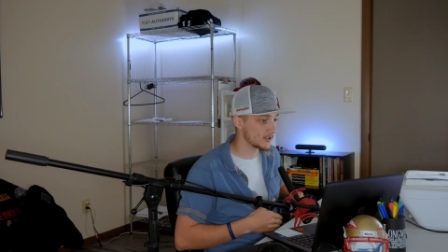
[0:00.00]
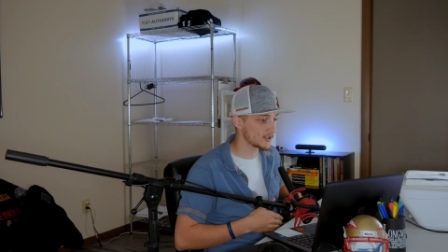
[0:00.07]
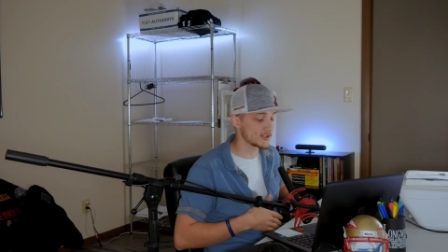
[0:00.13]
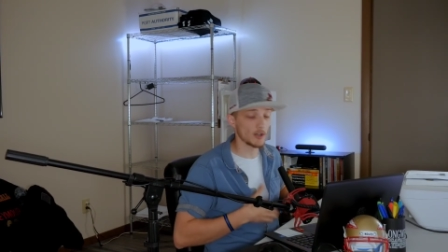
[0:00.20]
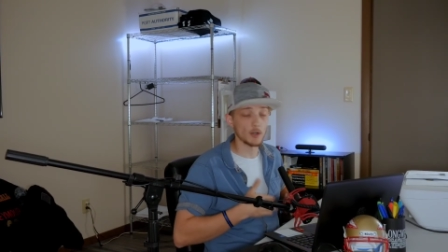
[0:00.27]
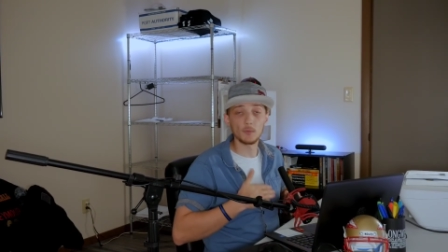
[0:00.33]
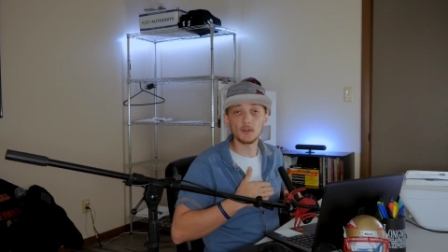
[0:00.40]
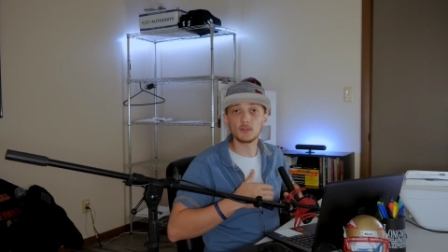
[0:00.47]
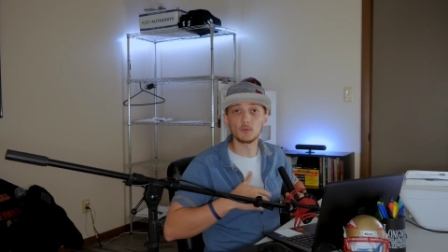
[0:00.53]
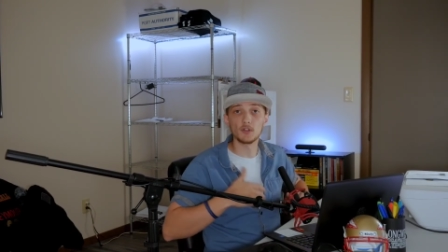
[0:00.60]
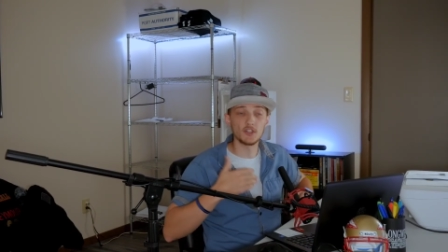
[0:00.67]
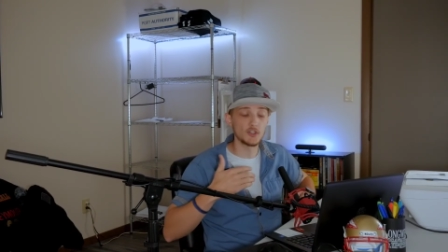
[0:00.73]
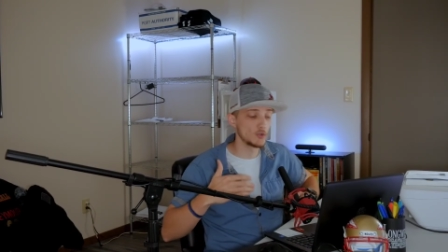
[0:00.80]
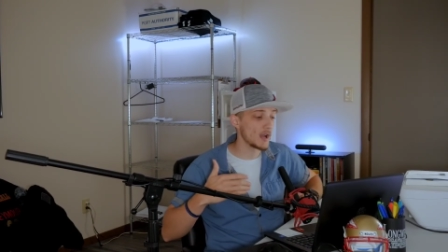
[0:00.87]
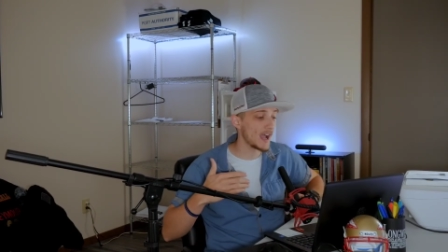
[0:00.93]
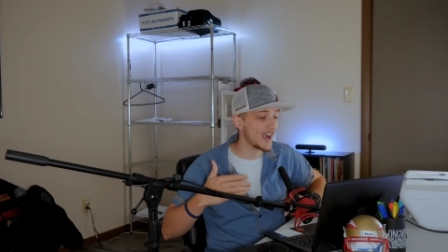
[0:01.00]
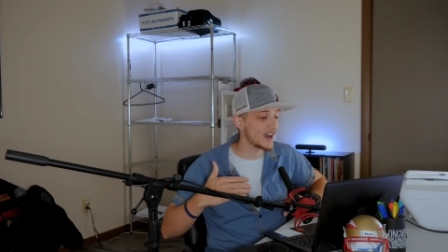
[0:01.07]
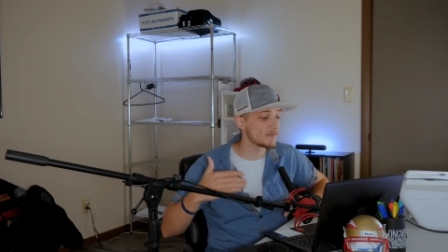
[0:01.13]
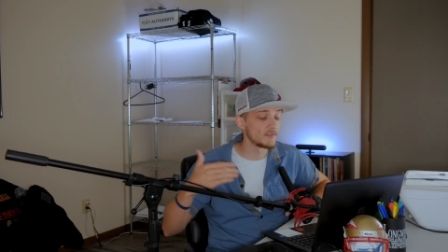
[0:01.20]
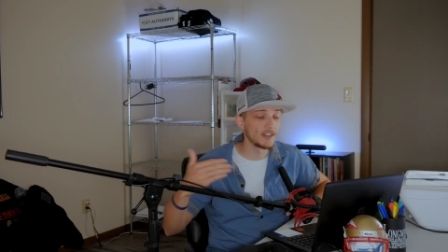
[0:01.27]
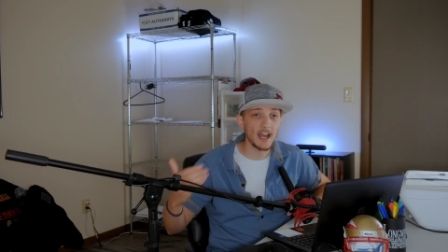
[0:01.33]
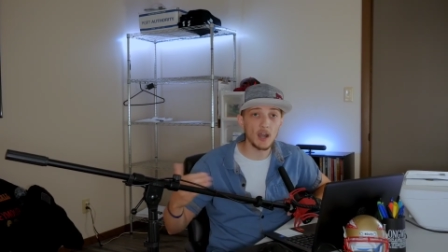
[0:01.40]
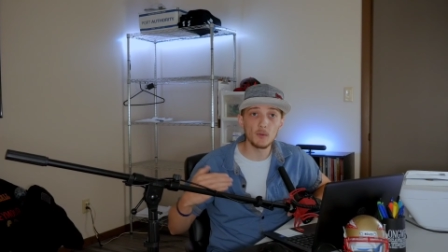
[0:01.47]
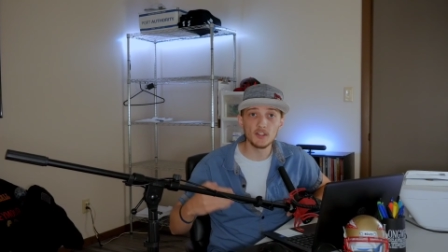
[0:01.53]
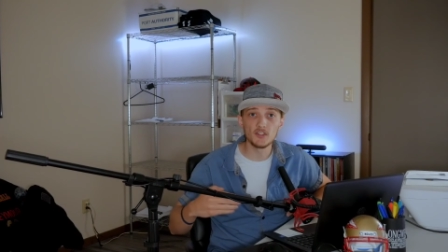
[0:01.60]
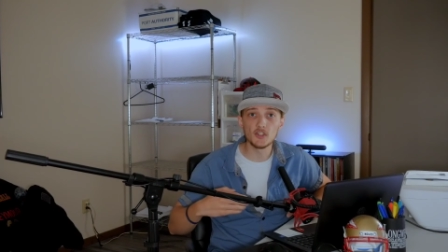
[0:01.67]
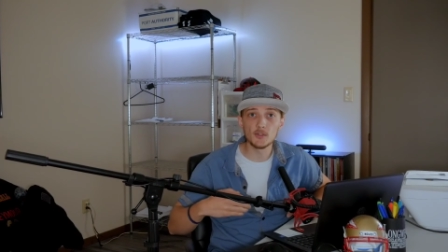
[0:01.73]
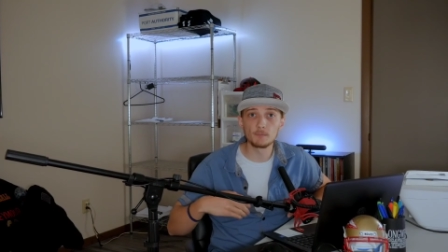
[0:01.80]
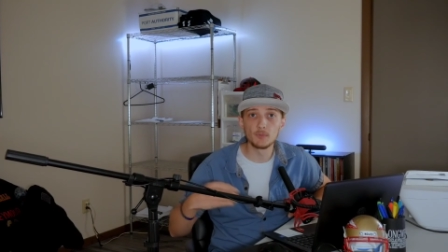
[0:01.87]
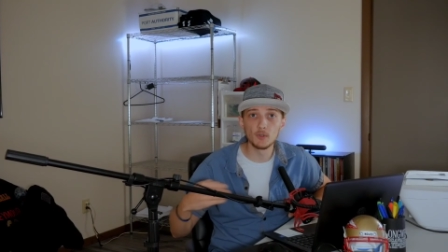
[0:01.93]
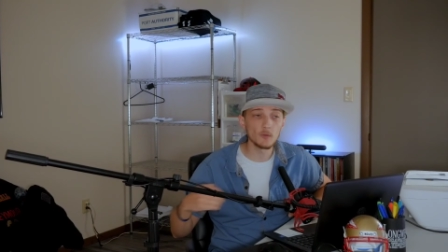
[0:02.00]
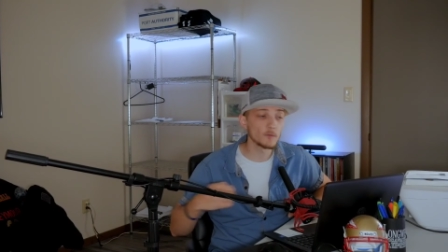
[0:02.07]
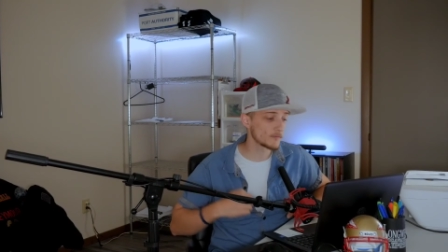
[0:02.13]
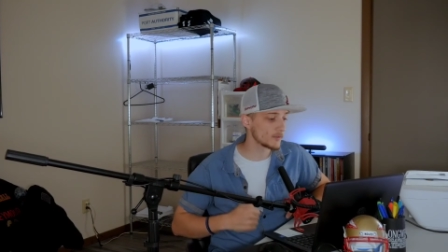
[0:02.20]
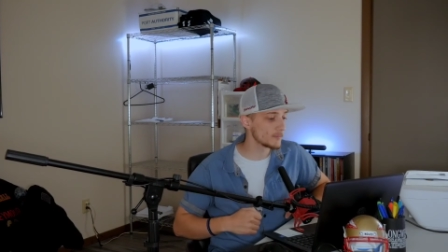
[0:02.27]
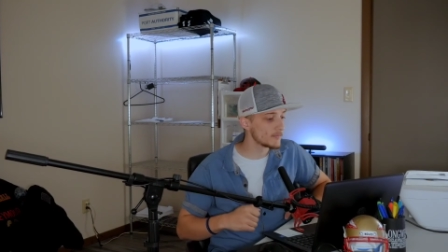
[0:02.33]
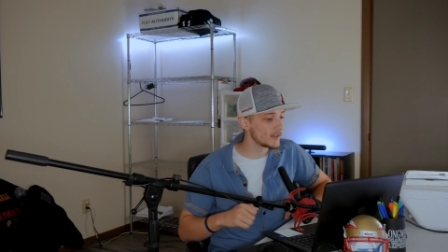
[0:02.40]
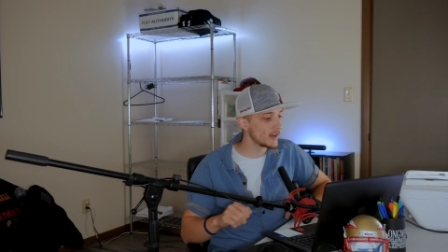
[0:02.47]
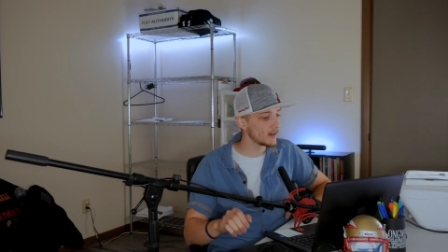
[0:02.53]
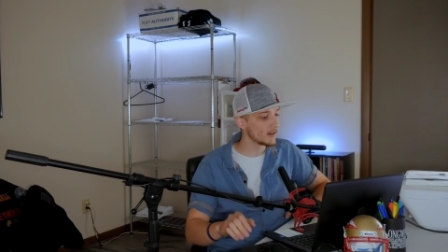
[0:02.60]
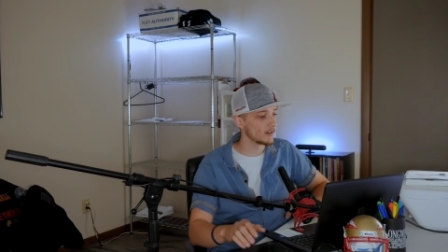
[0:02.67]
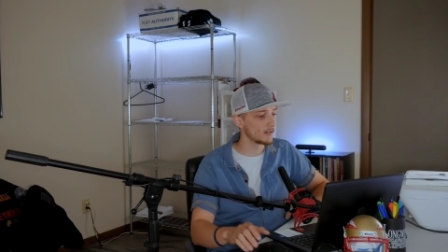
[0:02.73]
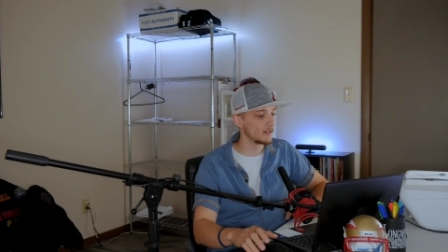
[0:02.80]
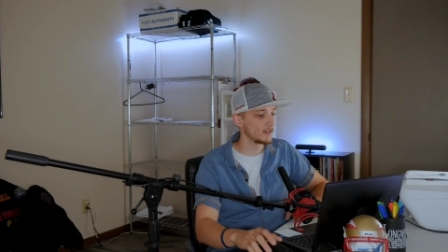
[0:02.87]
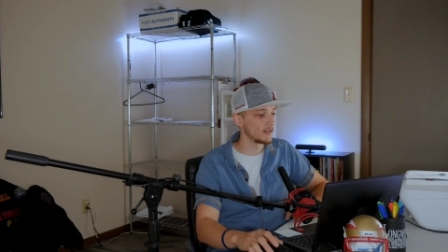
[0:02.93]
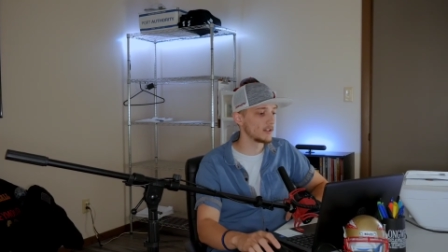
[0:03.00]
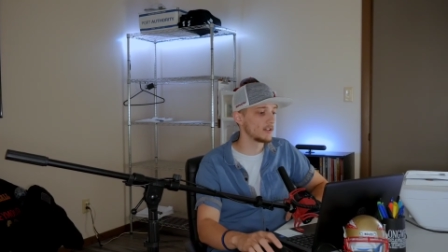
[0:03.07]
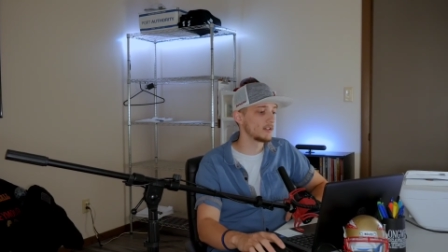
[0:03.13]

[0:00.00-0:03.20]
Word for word: Start with what you have now and just build from there.